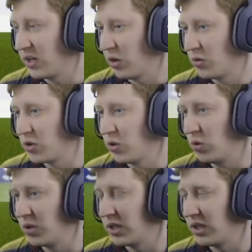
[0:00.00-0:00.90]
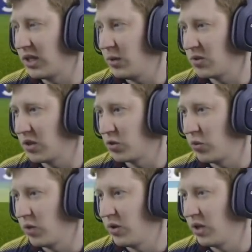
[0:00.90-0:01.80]
and goal scored keeps us
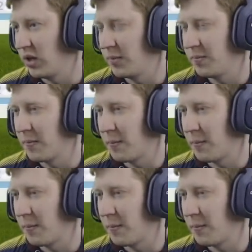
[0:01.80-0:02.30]
where we are.